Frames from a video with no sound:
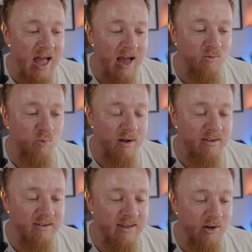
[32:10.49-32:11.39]
as
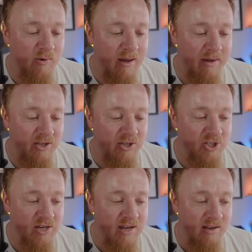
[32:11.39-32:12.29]
one single
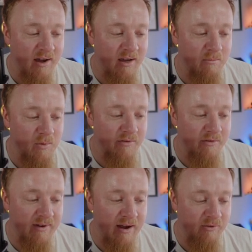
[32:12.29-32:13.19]
image that I can move
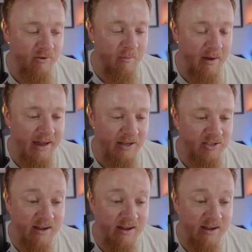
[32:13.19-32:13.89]
around on the page.